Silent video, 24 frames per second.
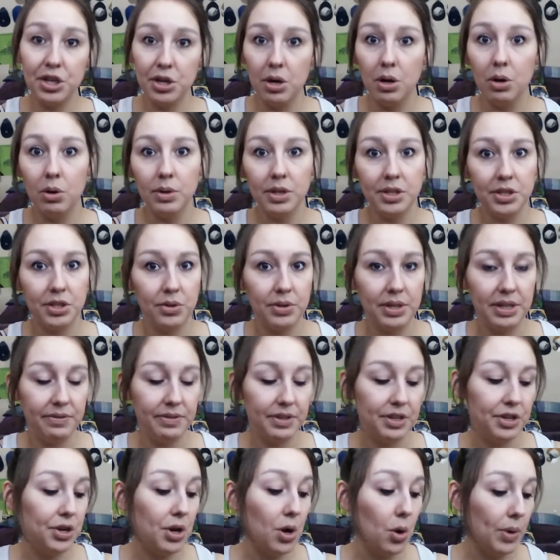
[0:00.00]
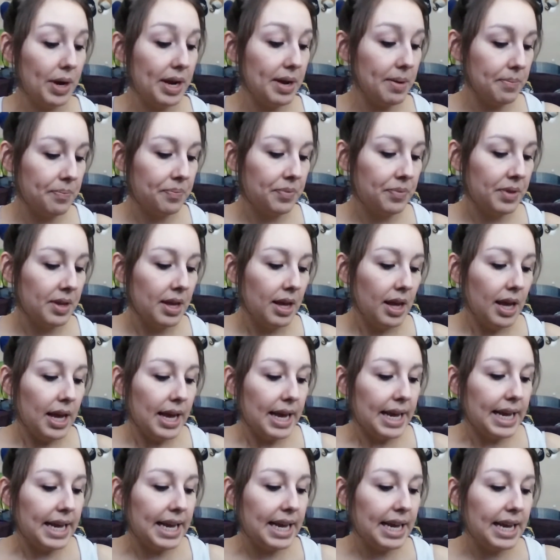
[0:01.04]
know and don't even know it.
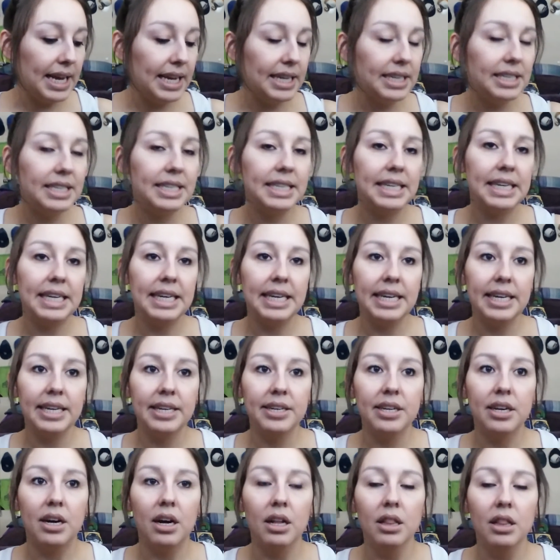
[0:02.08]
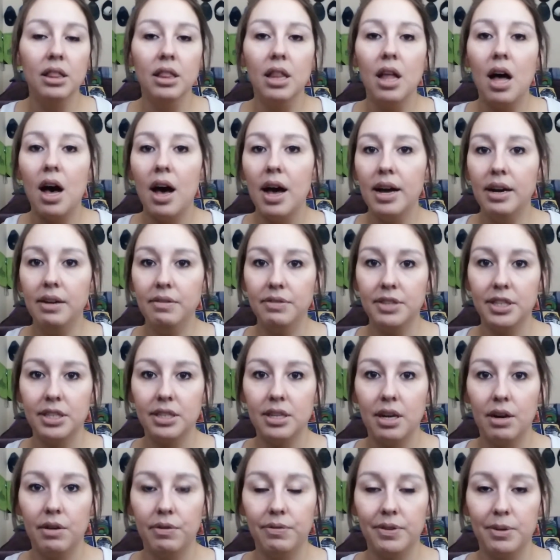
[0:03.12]
He did a lot of
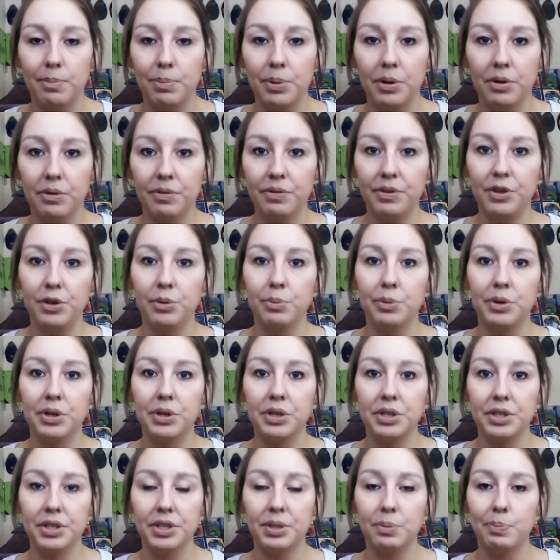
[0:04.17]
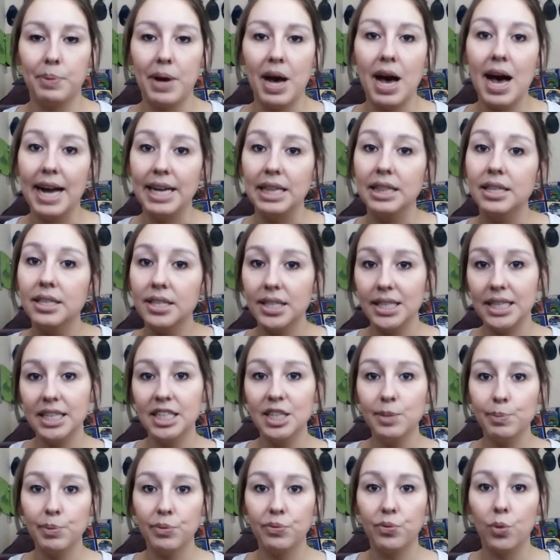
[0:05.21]
stuff for perfumers behind the
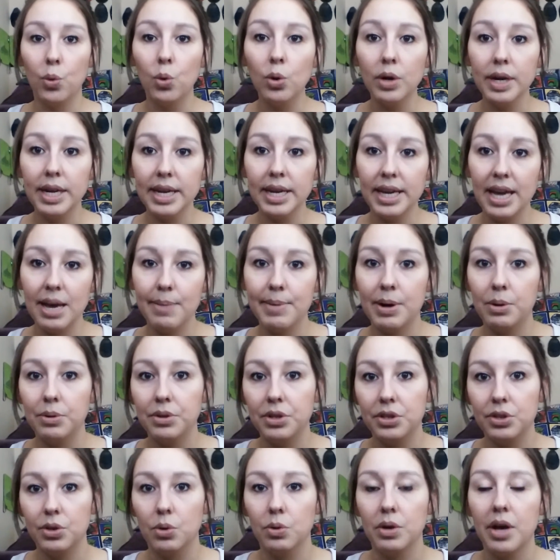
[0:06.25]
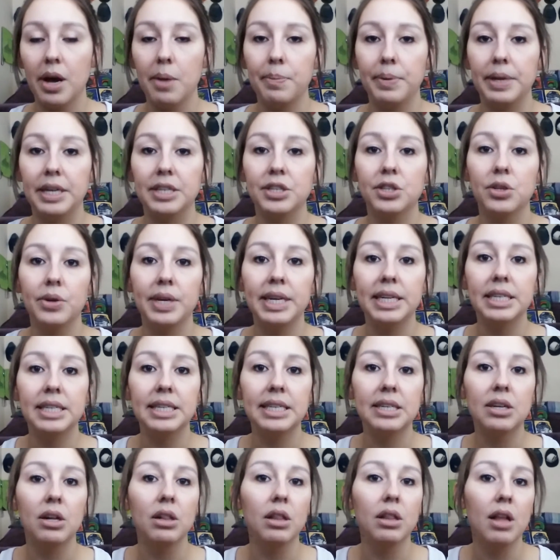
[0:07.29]
scenes before he came out with his own company. So he
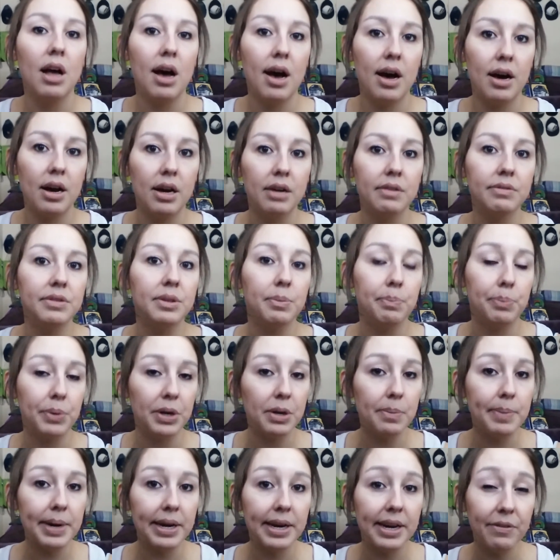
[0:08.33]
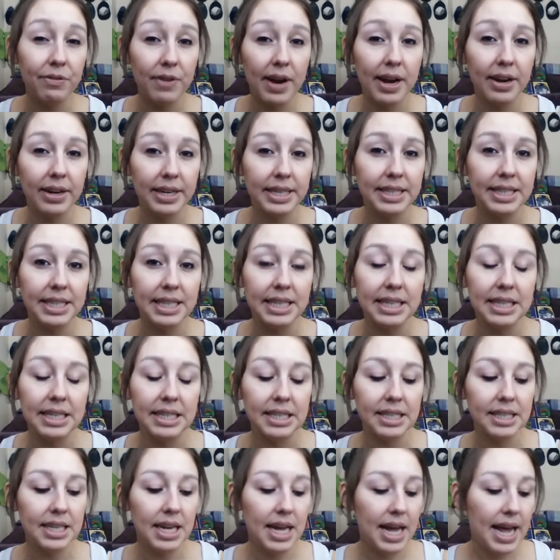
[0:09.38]
did a lot of the Burberry
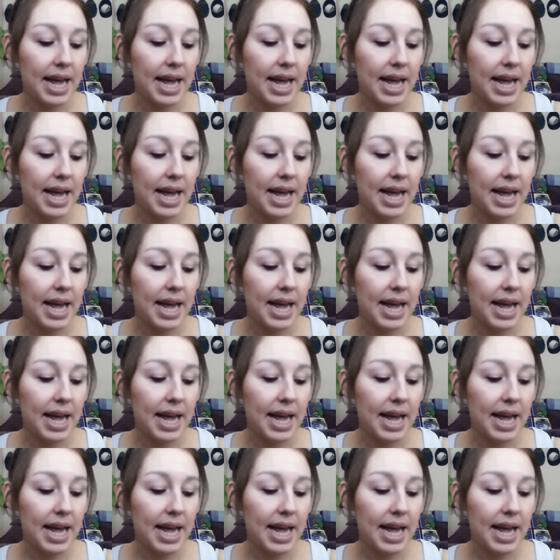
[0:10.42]
fragrances,